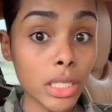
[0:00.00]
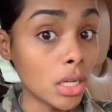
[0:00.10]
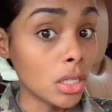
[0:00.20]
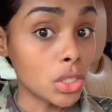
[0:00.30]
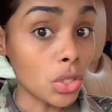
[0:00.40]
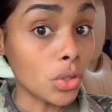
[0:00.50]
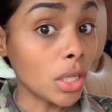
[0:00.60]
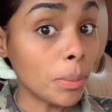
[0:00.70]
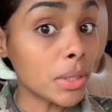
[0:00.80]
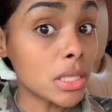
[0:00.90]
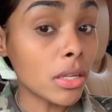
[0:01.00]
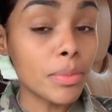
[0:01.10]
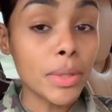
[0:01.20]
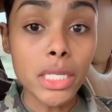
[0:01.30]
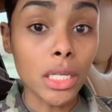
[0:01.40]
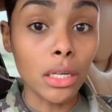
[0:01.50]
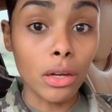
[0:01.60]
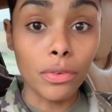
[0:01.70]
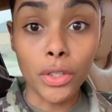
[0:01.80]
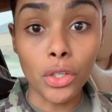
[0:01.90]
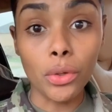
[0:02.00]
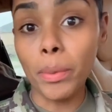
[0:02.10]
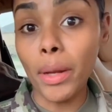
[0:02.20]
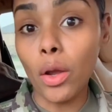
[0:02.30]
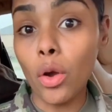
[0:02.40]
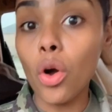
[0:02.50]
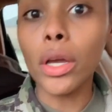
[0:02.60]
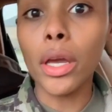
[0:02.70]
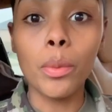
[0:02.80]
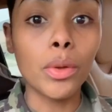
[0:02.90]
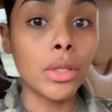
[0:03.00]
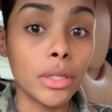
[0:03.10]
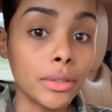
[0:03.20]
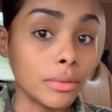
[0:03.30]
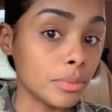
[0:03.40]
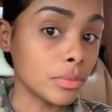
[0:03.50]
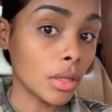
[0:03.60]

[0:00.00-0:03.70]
So you keep yourself busy enough, then you're like, okay, well then,